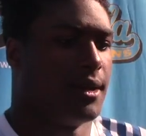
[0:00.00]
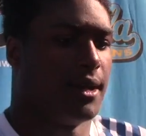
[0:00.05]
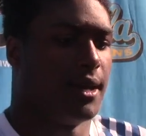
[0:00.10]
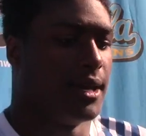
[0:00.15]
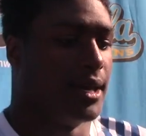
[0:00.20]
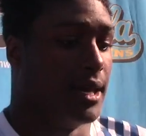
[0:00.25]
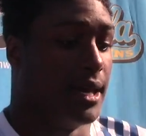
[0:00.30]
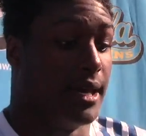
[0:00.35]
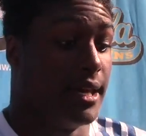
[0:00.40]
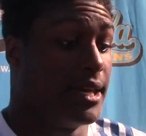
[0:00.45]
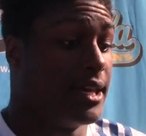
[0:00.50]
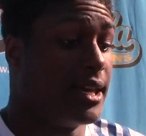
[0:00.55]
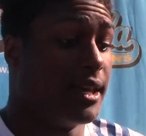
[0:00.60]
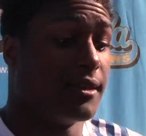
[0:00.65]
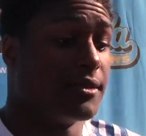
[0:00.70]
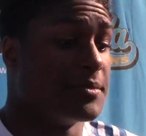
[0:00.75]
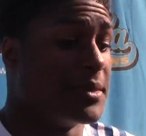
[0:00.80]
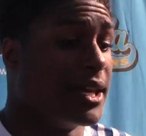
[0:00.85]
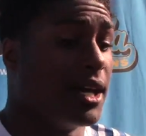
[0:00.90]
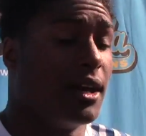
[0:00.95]
and, and, he
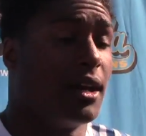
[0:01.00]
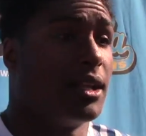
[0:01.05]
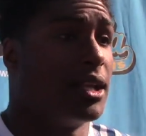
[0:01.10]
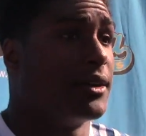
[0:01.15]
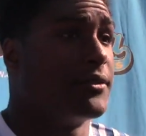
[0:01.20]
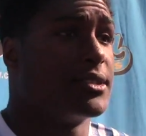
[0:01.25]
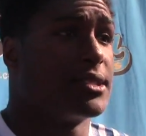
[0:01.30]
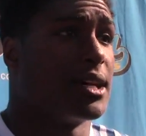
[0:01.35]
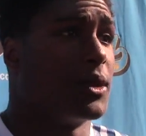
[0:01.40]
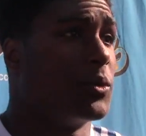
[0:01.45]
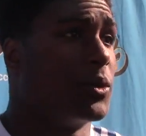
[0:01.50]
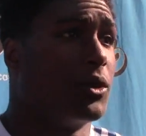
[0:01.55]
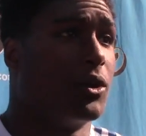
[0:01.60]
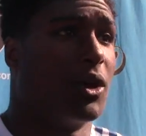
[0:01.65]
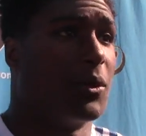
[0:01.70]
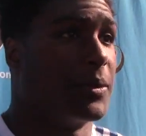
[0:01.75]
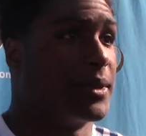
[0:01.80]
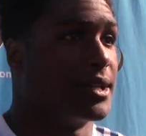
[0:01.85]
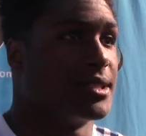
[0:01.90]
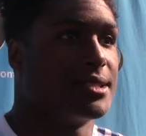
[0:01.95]
gives me hell every time we
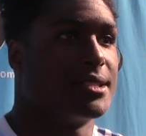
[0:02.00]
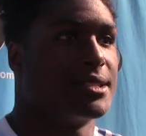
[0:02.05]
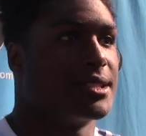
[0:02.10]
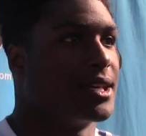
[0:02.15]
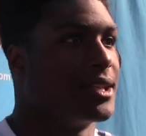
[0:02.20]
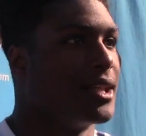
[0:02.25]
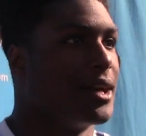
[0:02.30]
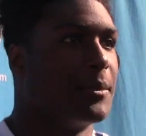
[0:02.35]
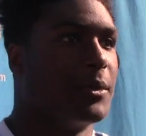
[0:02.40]
go up against each other.